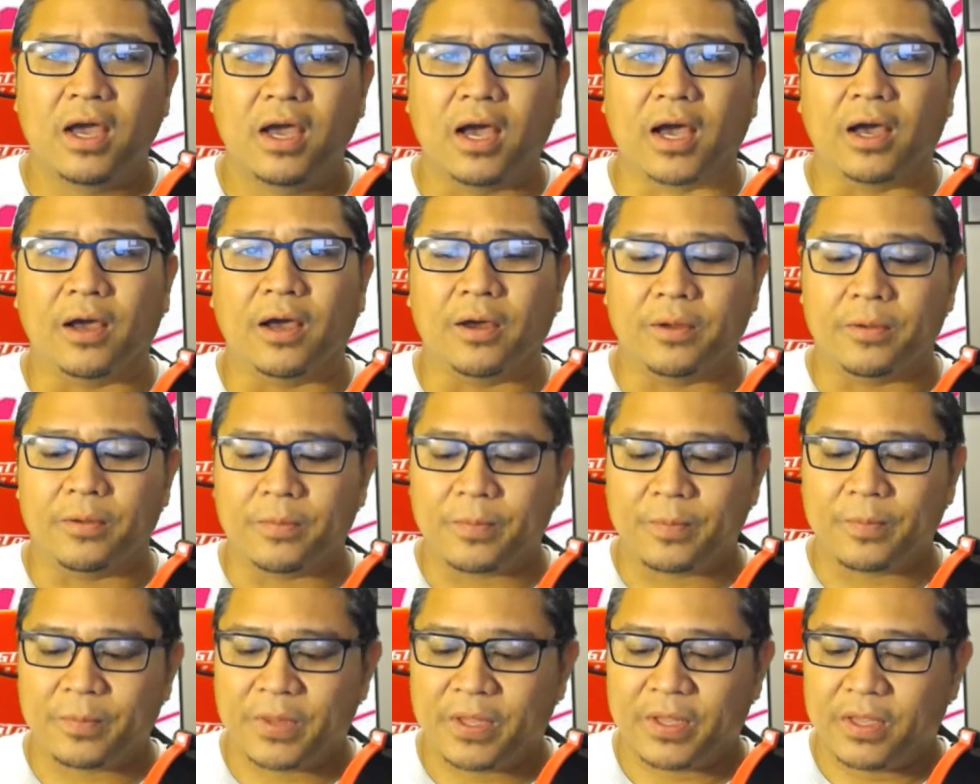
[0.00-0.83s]

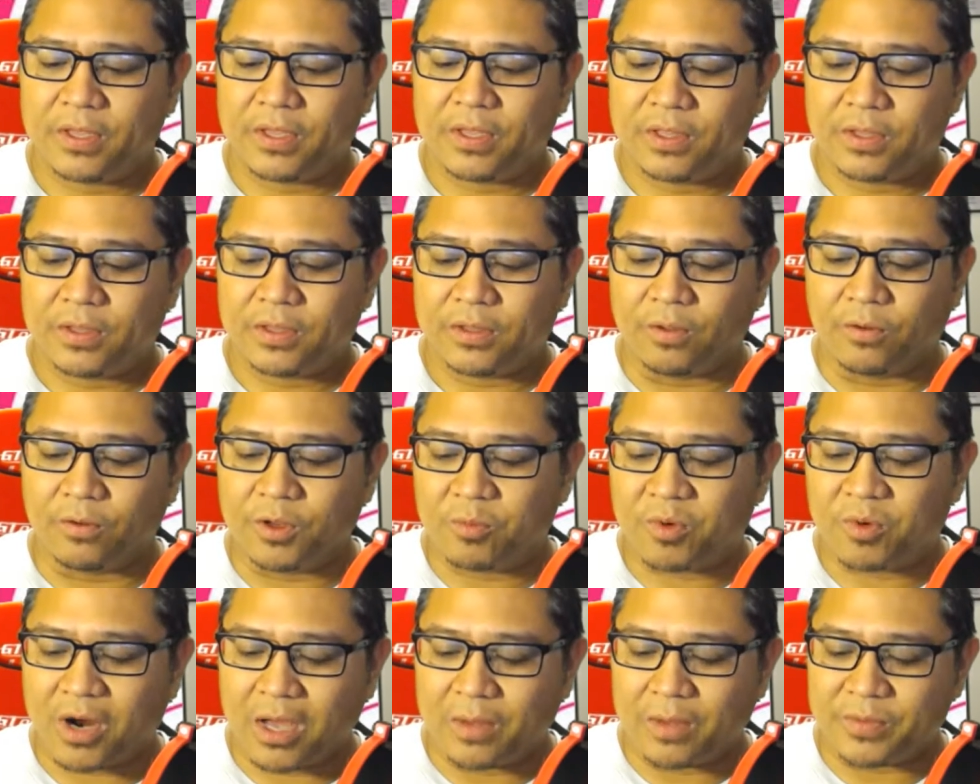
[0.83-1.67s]
The
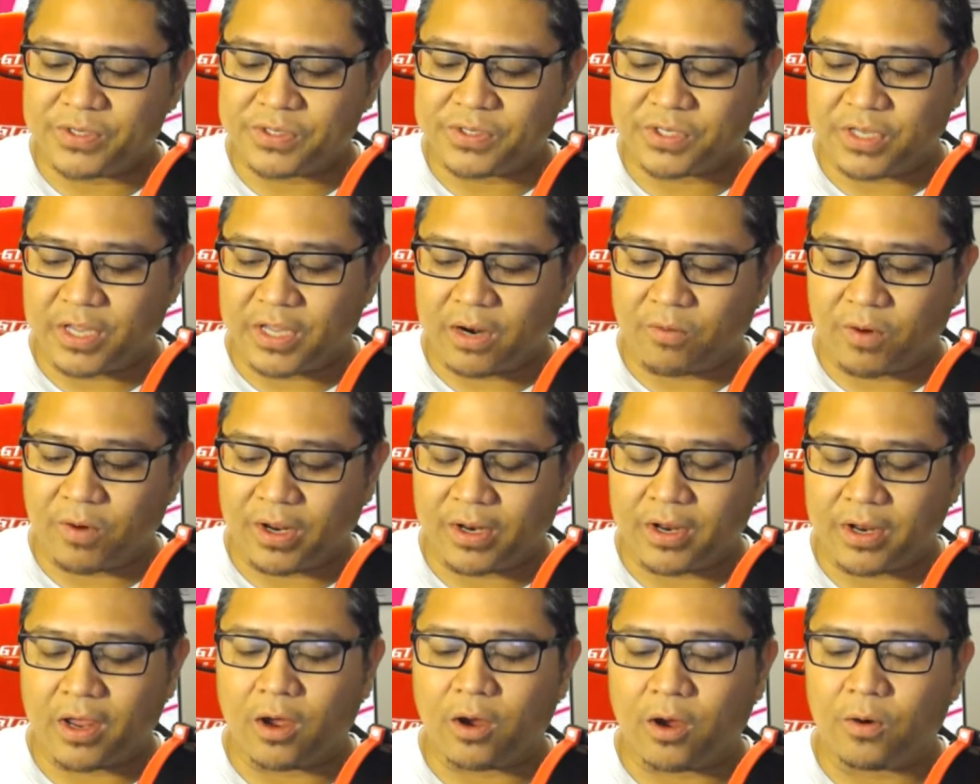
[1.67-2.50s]
only problem is that
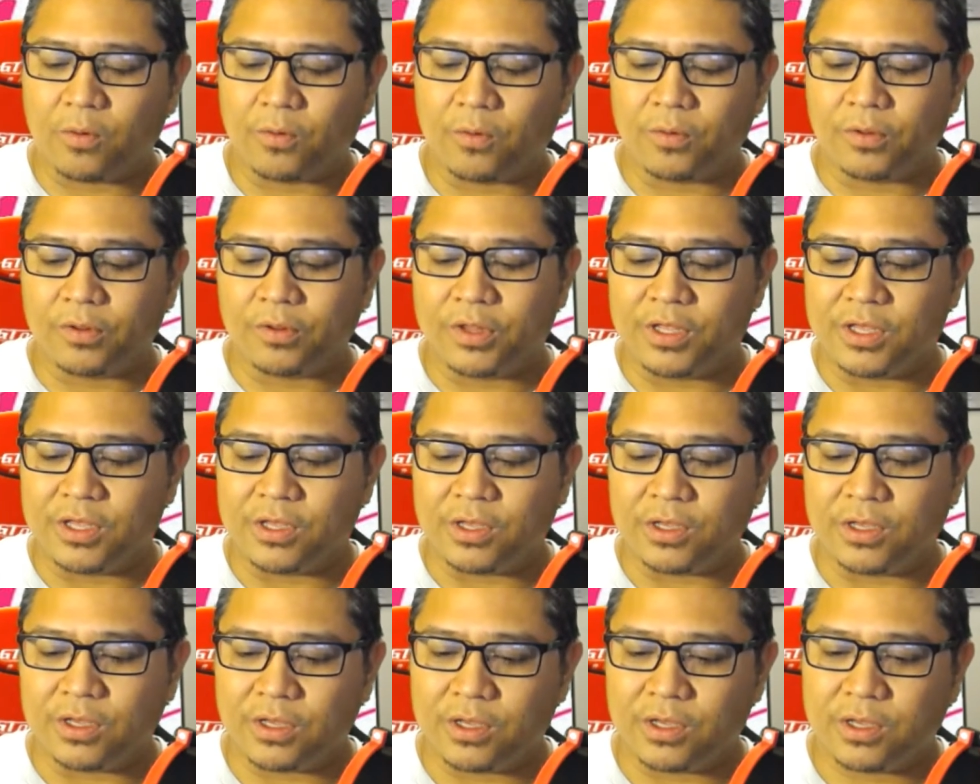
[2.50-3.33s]
right now
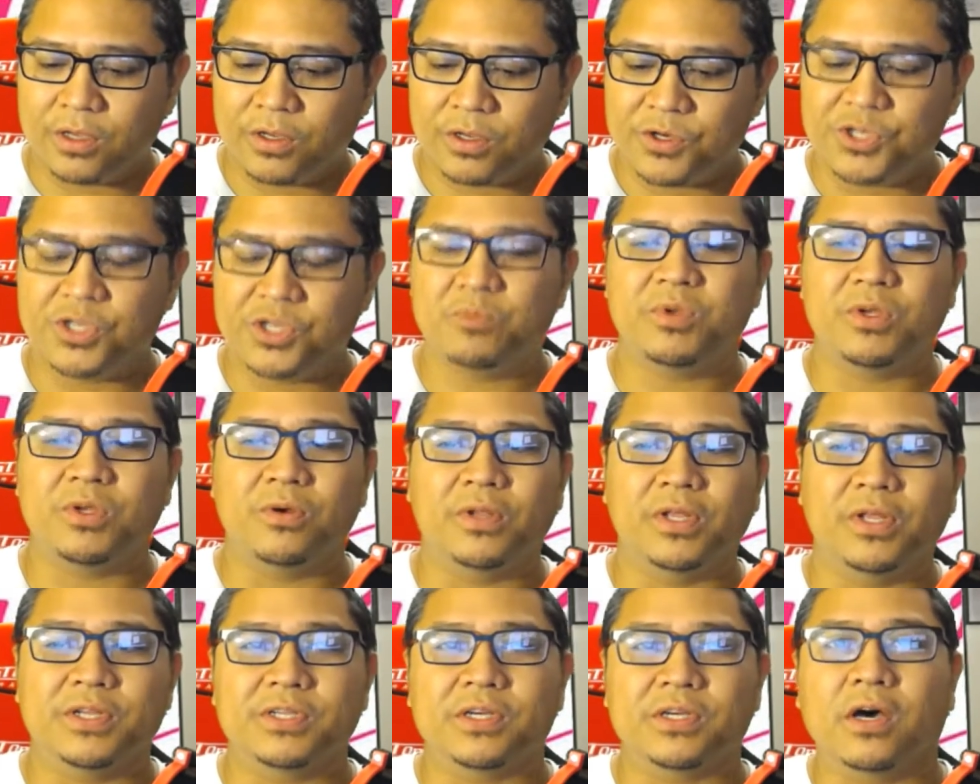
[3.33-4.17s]
the
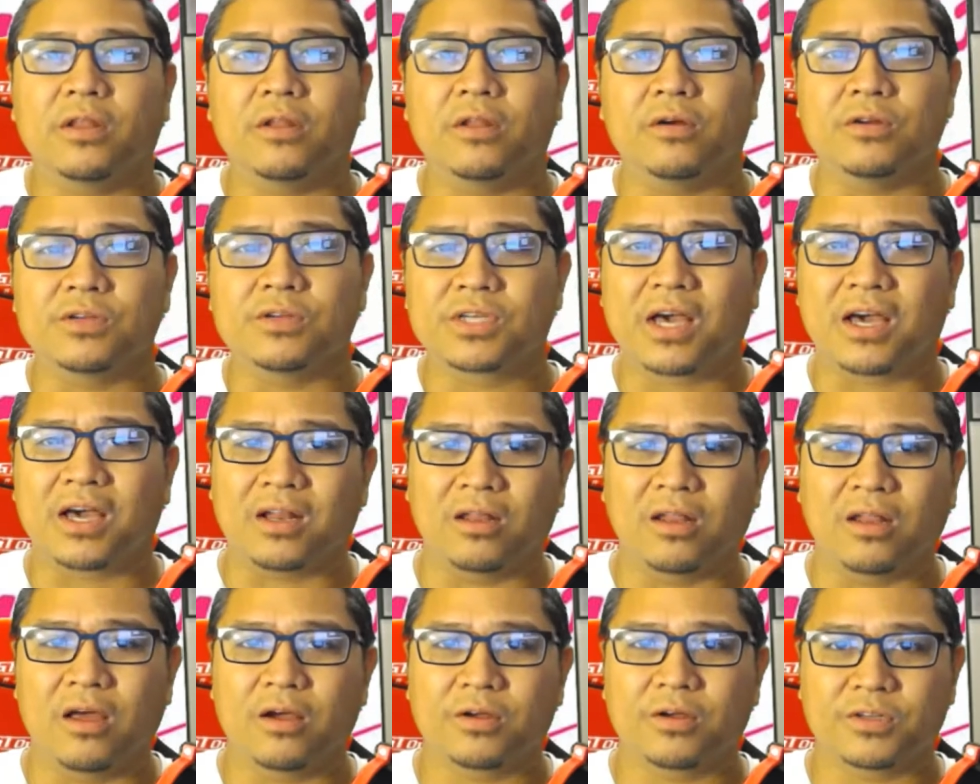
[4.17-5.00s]
GPU that's on there is kind
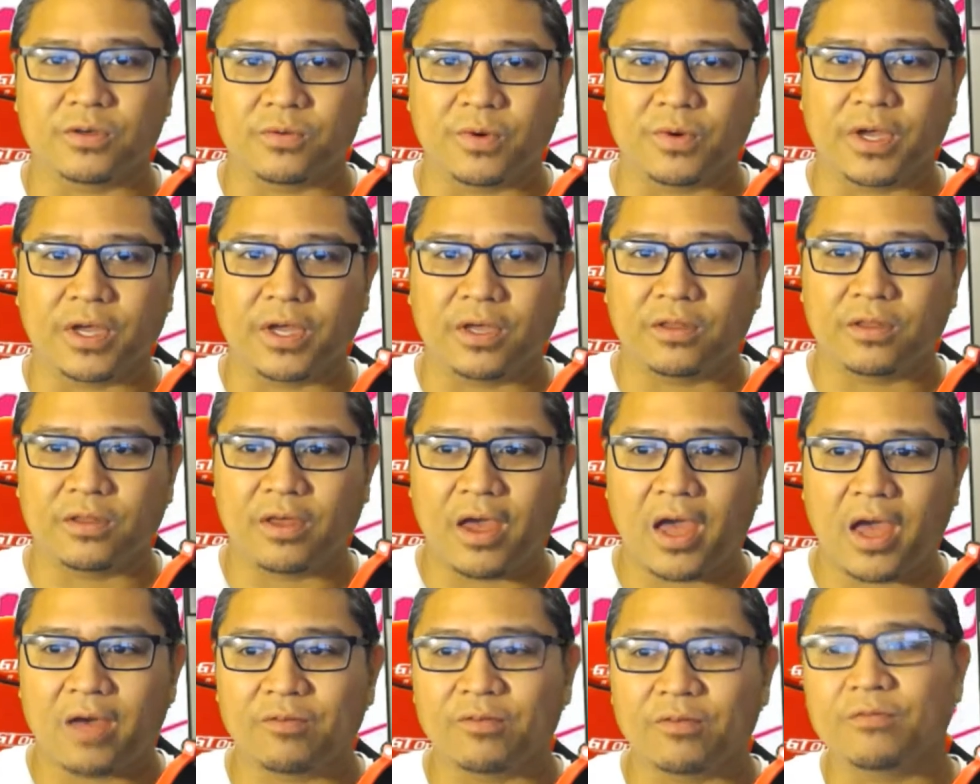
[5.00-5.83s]
of locked away.
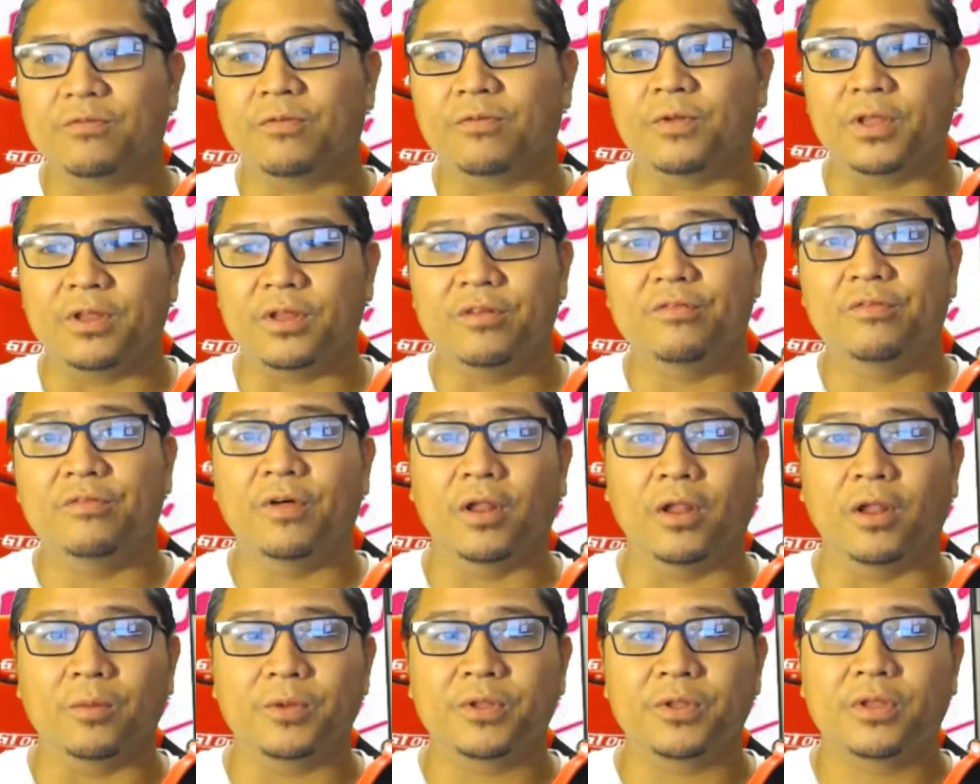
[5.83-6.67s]
They haven't fully
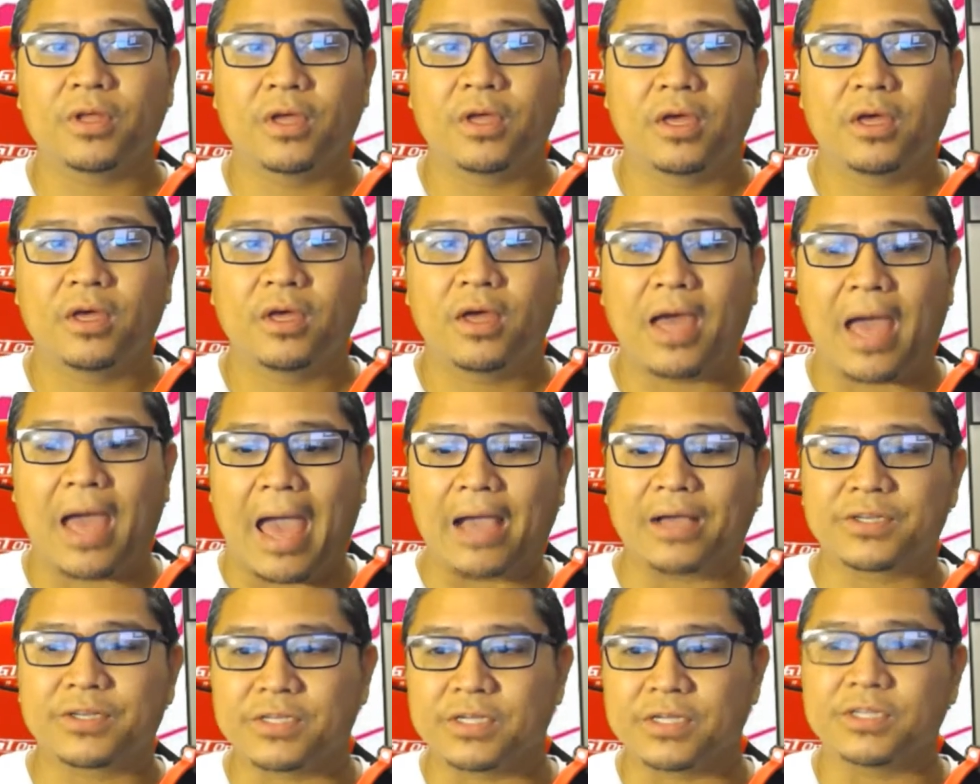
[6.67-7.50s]
developed
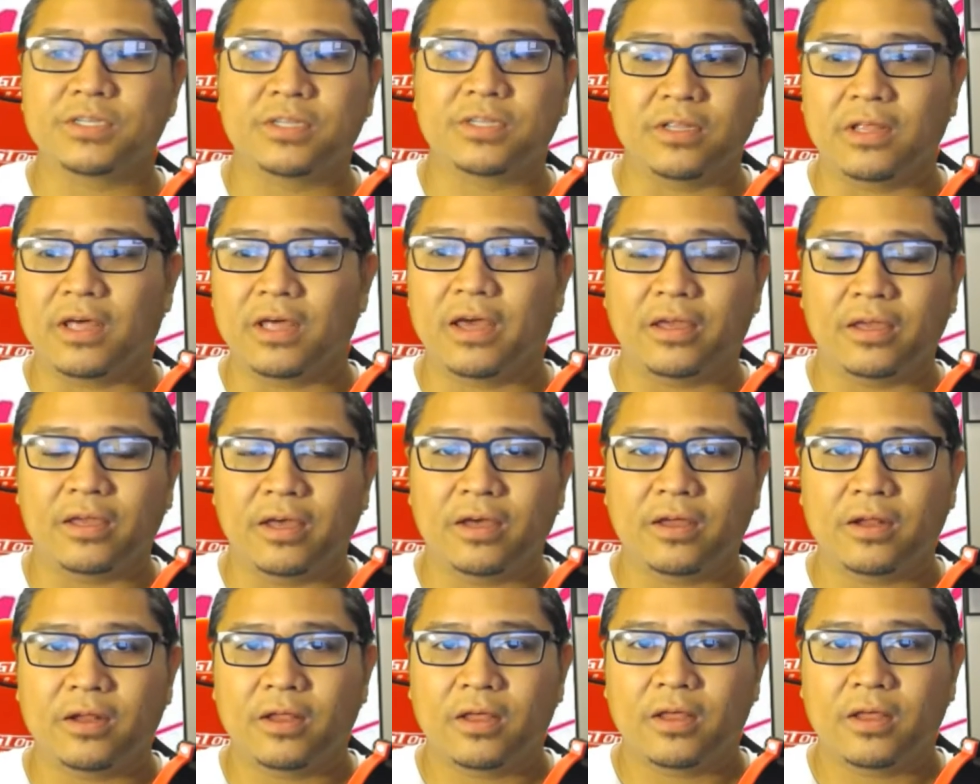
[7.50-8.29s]
access to that yet.